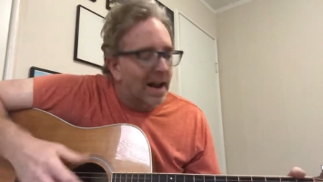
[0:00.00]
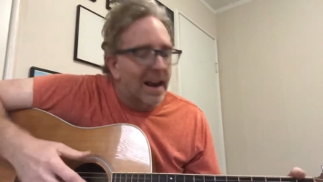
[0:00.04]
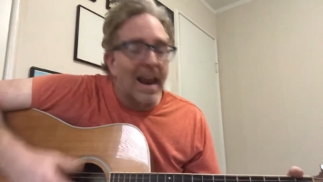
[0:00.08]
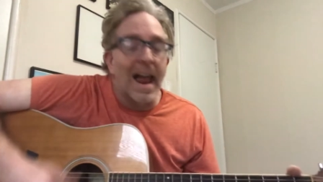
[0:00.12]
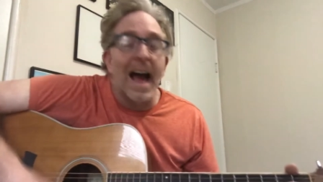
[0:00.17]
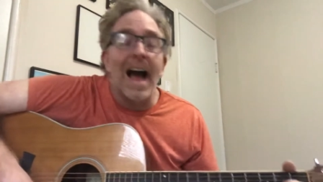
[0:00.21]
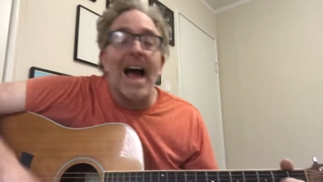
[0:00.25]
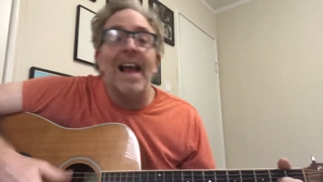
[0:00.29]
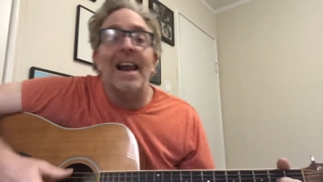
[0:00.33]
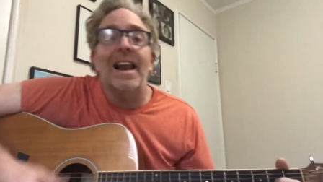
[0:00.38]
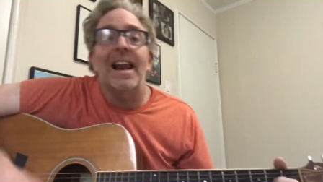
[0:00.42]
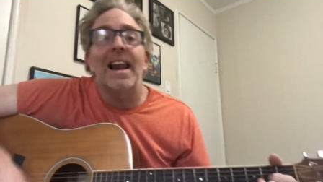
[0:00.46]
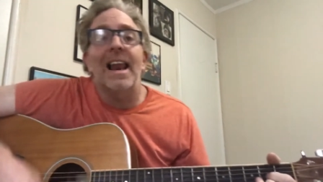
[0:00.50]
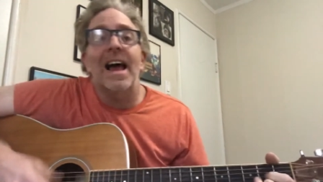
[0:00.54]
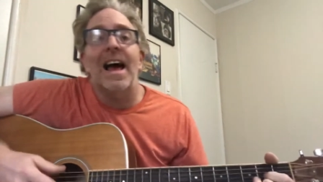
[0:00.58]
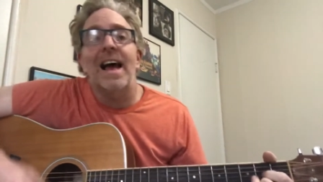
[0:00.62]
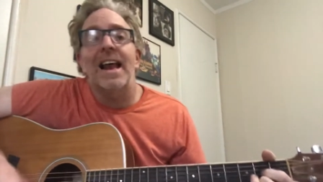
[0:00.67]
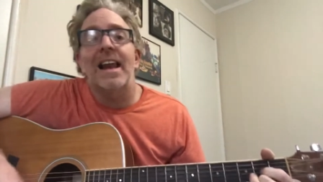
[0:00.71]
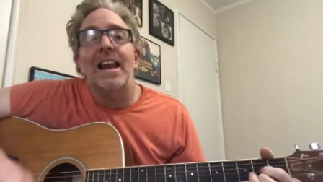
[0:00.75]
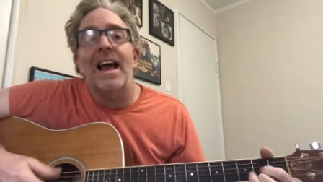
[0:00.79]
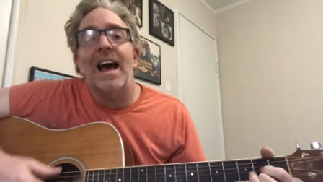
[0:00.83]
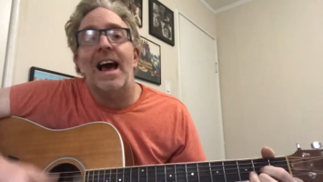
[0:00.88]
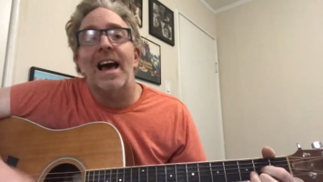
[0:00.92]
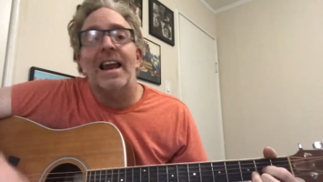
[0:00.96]
Lie,
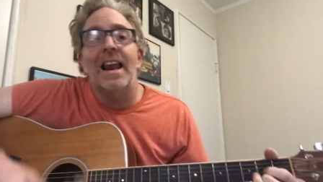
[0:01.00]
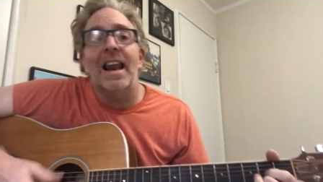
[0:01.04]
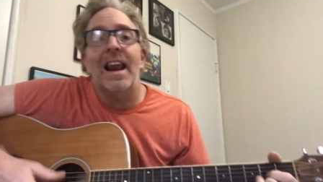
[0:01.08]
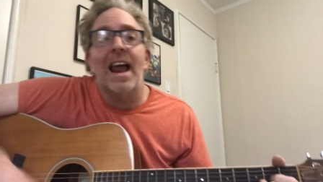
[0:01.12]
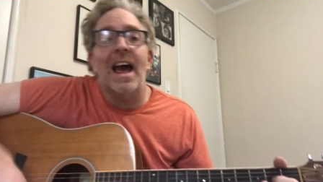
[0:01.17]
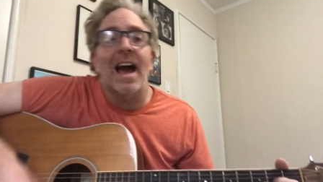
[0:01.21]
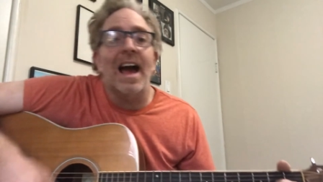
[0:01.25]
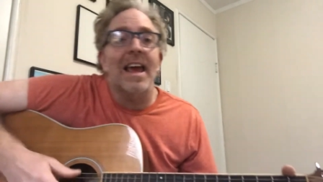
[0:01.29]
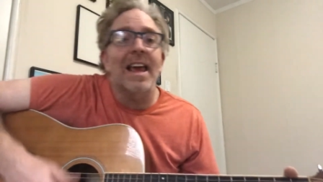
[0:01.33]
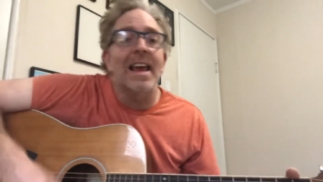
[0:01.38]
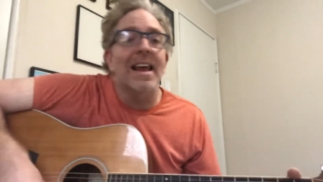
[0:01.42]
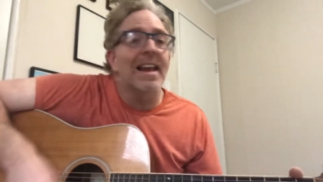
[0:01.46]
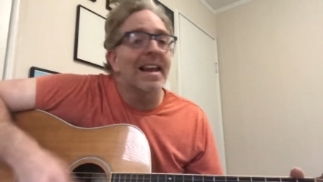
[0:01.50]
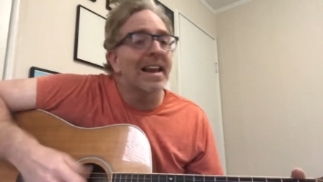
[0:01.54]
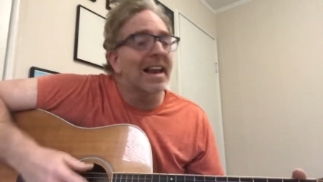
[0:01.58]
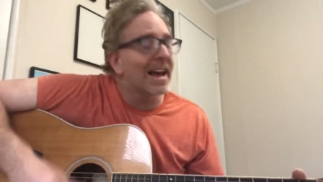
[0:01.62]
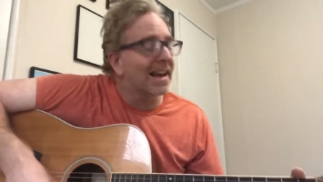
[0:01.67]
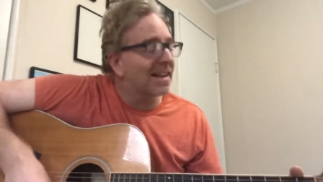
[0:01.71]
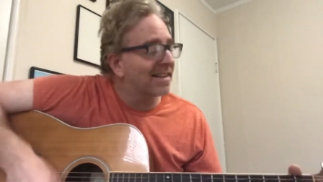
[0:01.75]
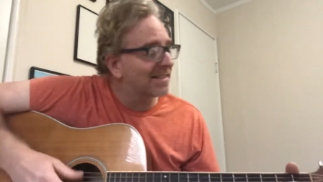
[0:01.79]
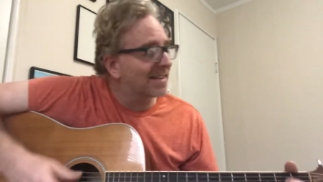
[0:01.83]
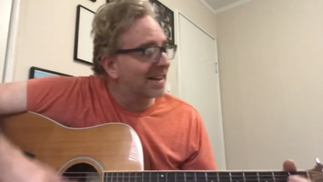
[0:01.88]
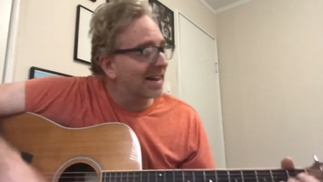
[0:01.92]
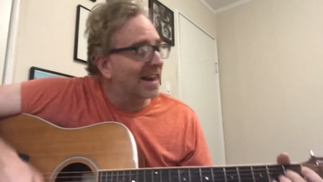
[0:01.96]
lie, lie, lie, lie, he
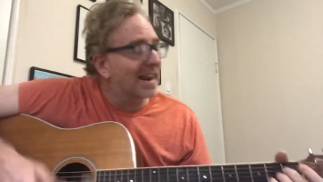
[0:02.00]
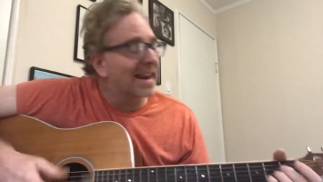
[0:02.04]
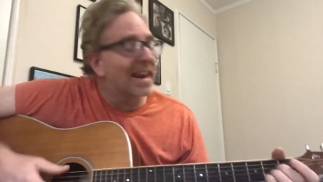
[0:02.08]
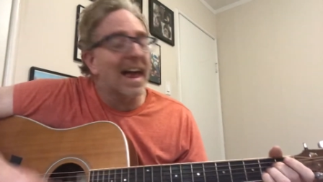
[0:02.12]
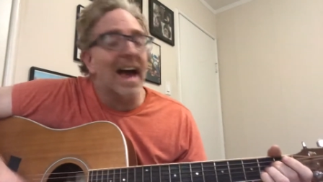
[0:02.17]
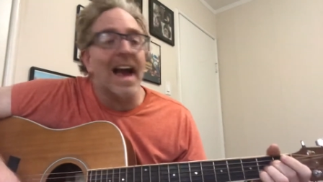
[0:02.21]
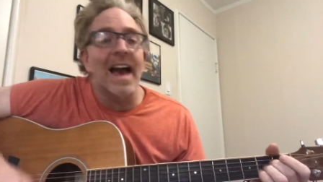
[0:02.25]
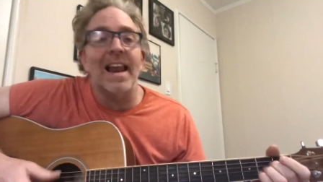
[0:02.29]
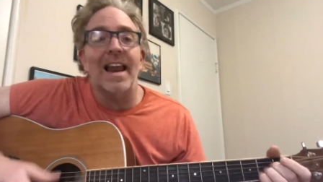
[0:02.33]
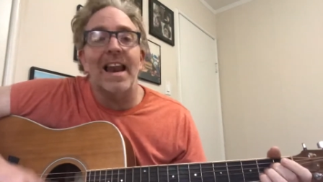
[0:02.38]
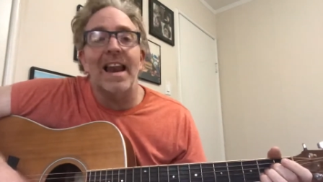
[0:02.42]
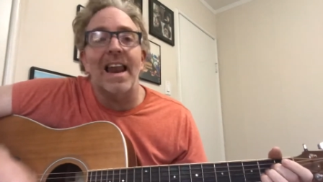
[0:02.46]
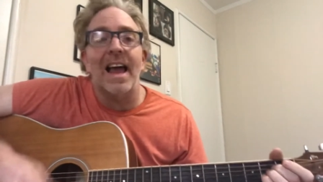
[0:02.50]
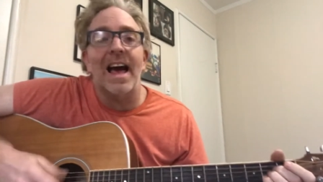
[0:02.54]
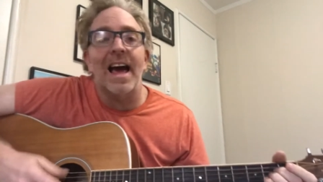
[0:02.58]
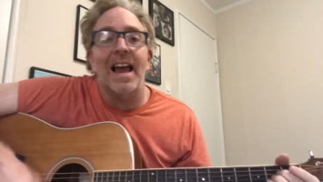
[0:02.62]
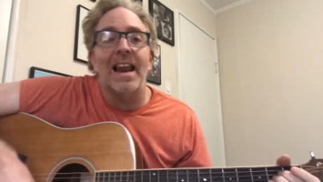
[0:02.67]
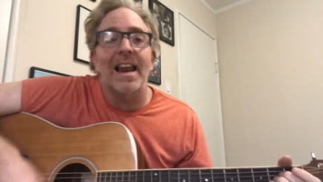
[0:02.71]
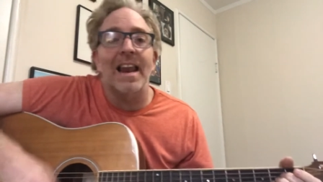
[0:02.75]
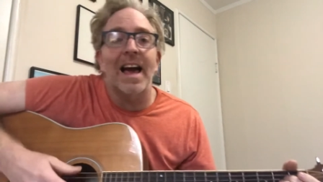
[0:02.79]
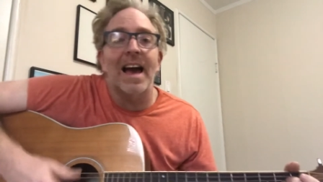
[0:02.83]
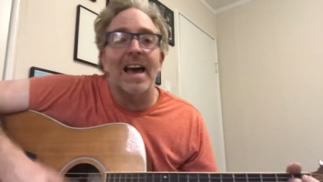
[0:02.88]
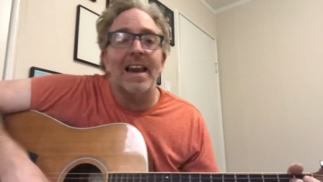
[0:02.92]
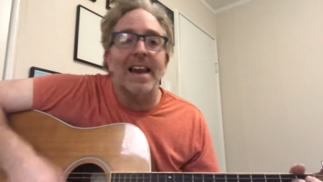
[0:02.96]
likes to lie, lie, lie,
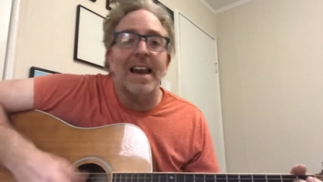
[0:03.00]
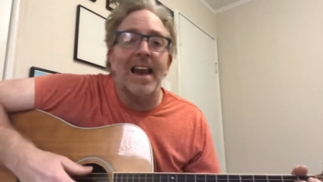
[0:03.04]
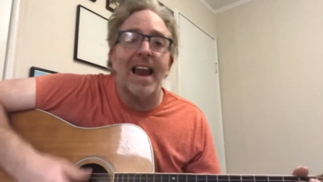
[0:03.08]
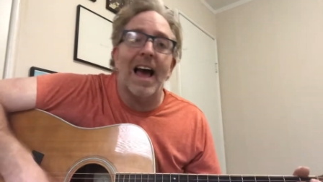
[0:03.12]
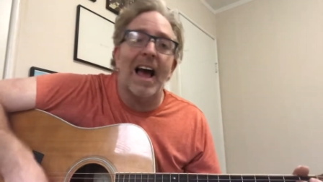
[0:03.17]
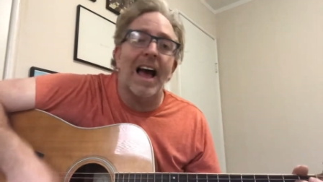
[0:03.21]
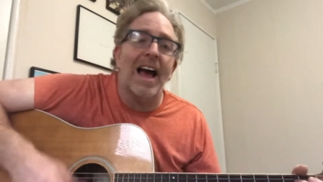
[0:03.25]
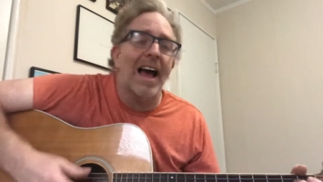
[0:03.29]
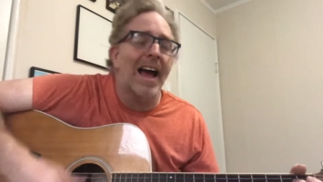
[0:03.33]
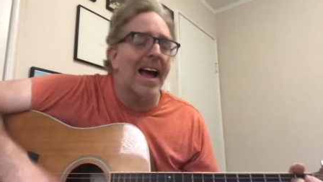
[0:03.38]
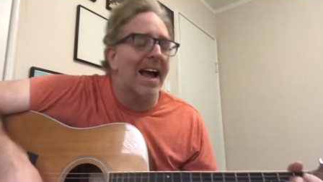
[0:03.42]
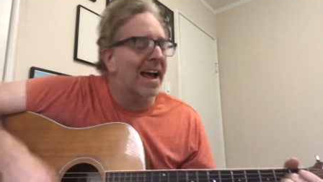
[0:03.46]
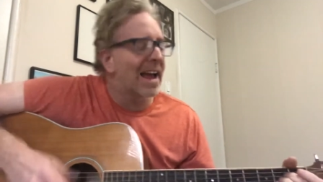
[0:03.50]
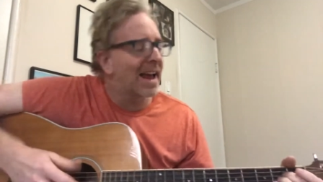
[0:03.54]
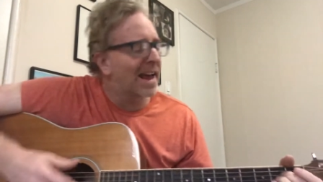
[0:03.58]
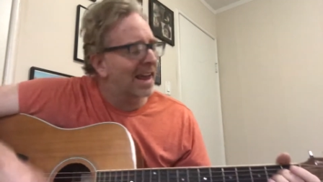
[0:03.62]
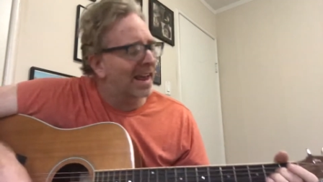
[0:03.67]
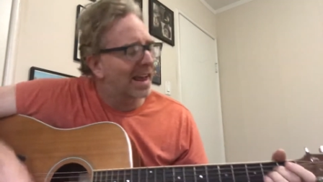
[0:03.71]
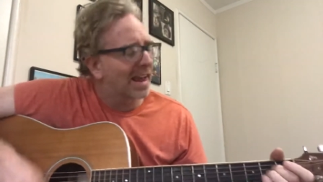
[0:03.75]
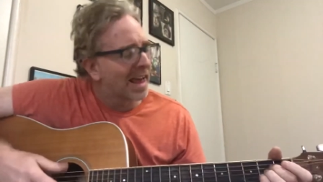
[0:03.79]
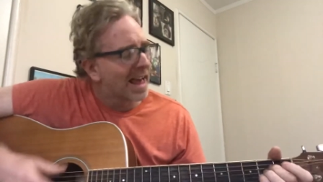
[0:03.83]
lie, lie.